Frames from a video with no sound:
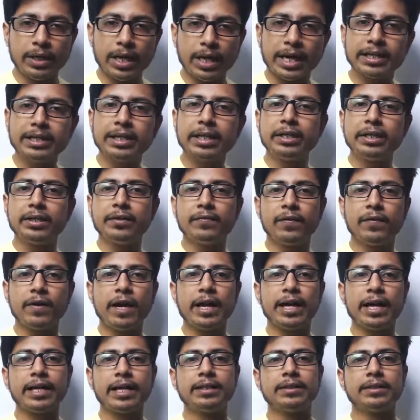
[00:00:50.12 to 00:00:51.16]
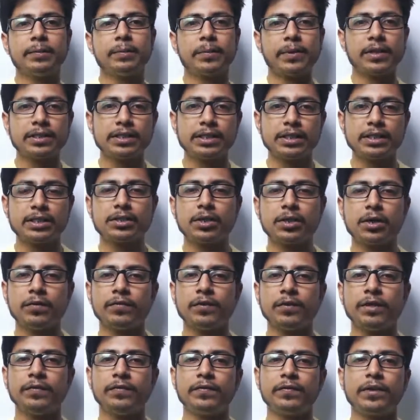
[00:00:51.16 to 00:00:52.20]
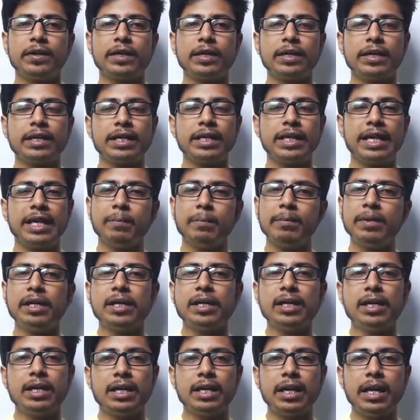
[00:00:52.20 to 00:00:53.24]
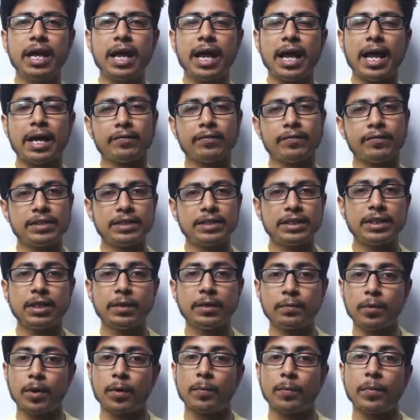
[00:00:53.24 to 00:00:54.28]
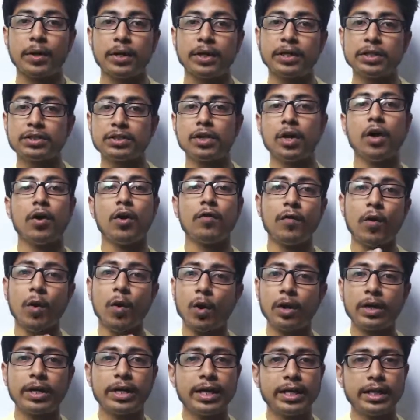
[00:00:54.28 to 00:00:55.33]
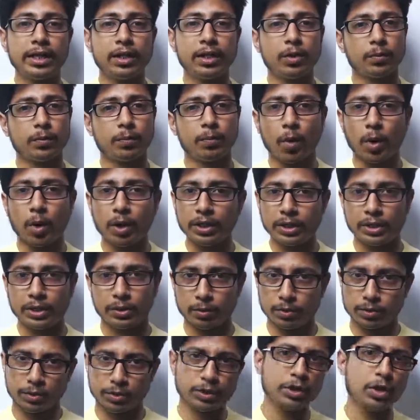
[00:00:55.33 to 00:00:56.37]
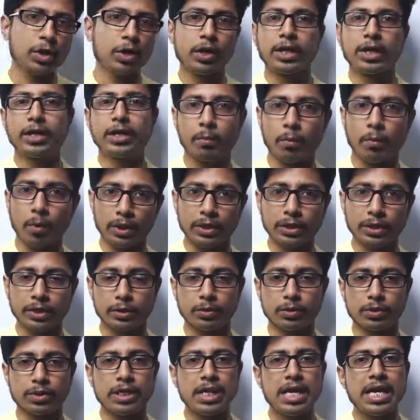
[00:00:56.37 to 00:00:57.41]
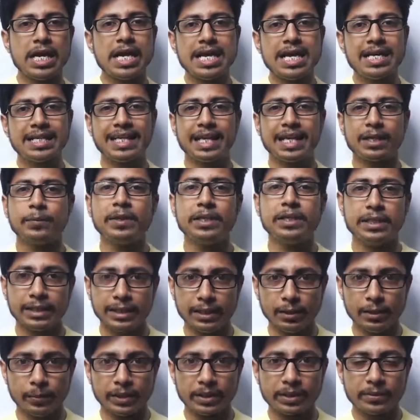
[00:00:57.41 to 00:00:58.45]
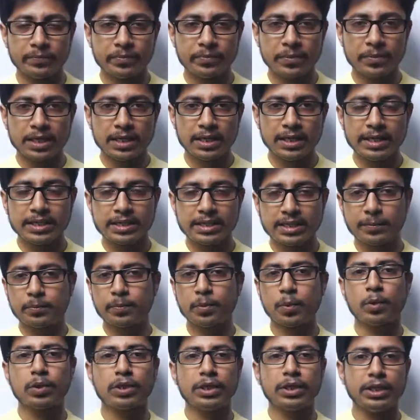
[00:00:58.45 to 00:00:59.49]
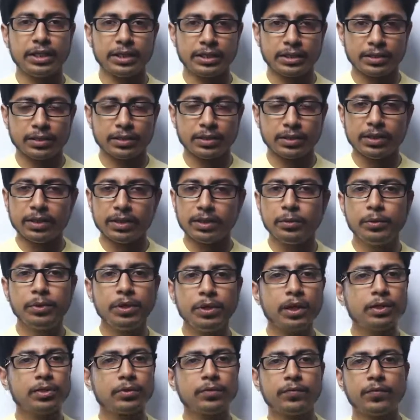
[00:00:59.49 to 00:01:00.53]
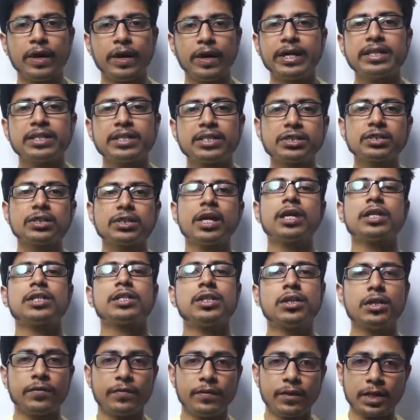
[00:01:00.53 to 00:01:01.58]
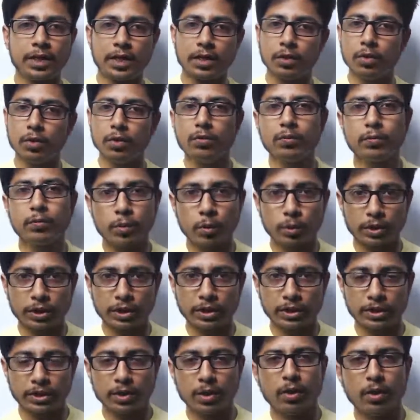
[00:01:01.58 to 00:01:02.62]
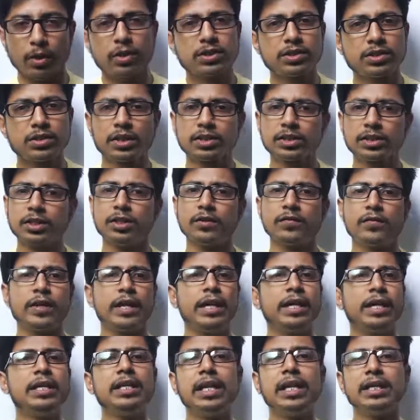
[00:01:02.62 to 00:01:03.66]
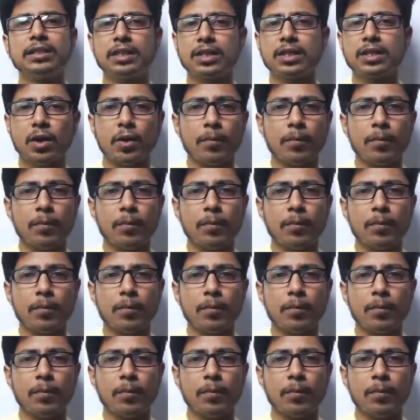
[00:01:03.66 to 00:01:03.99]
identify the presence of different chemical and physical properties of organic or molecules, or inorganic molecules that we deal with. Let's say protein. You want to find the structure of an unknown protein or structure of any other